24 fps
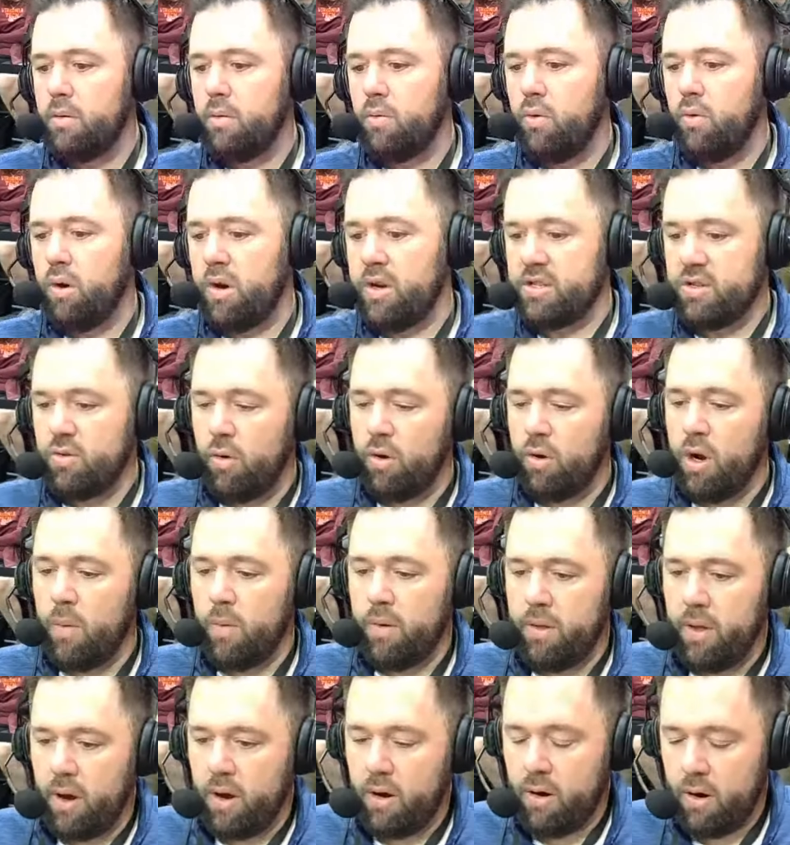what is going on
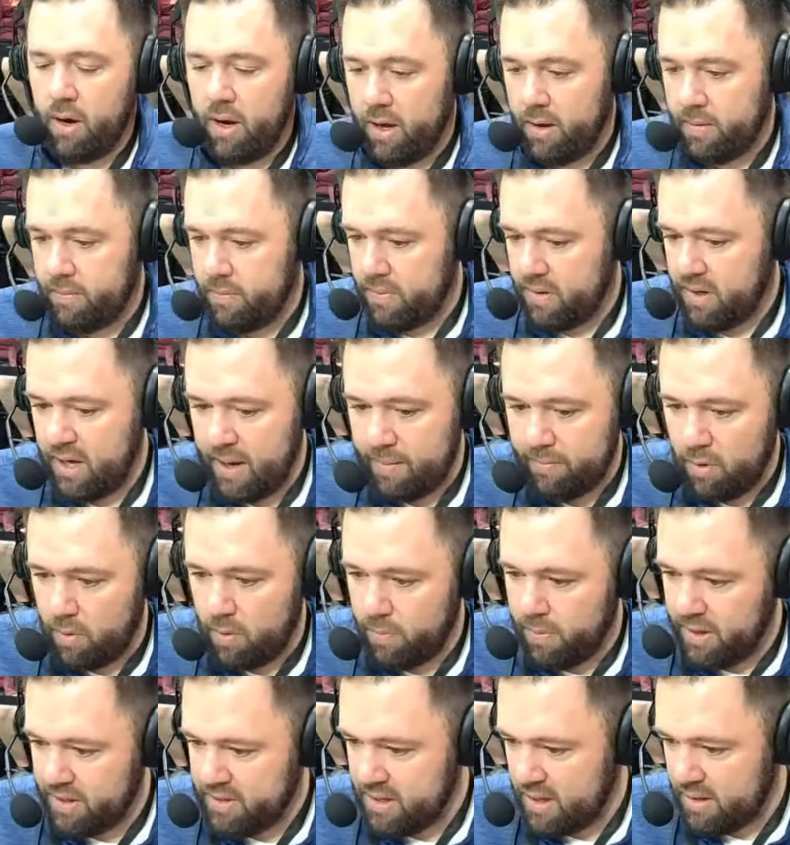with our camera,
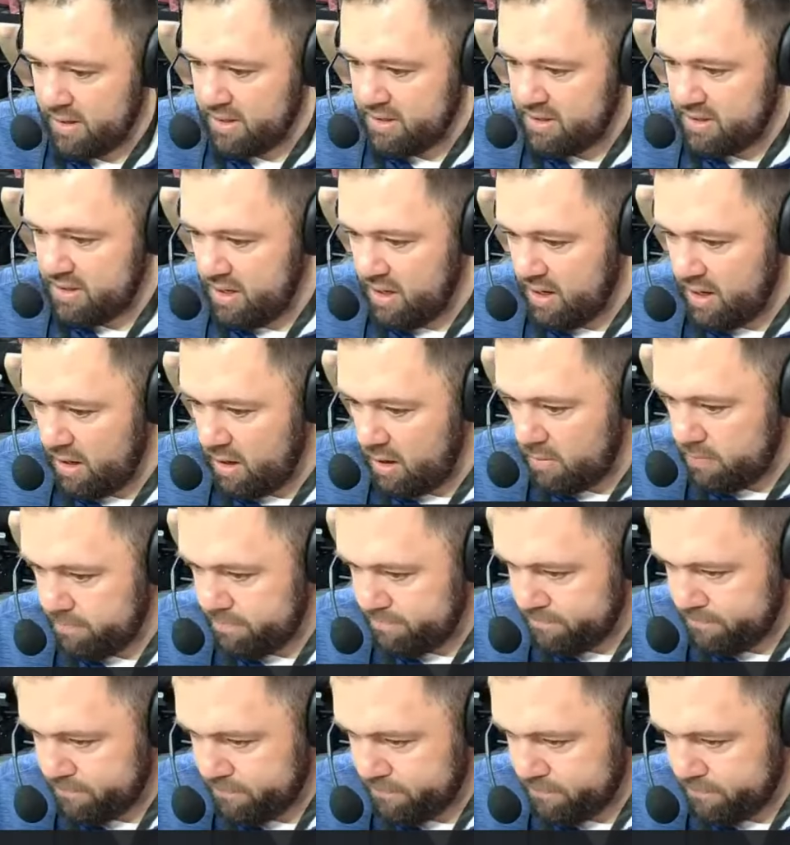but let's see here.